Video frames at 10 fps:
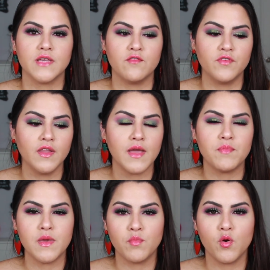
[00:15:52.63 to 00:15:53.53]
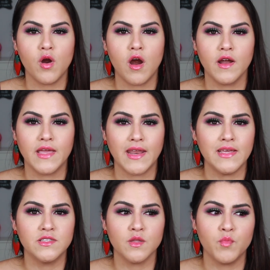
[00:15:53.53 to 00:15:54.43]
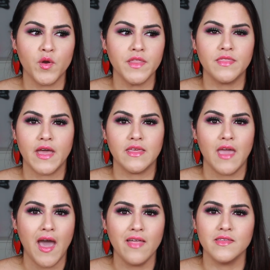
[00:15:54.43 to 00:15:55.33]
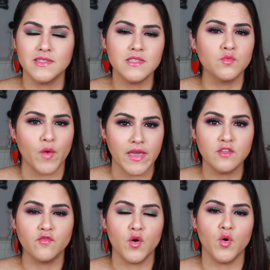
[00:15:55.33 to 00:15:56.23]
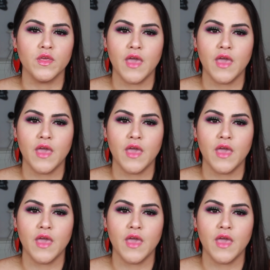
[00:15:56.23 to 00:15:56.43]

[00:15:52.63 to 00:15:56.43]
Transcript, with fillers: I feel like people are getting to the point that, yeah, this is wasteful.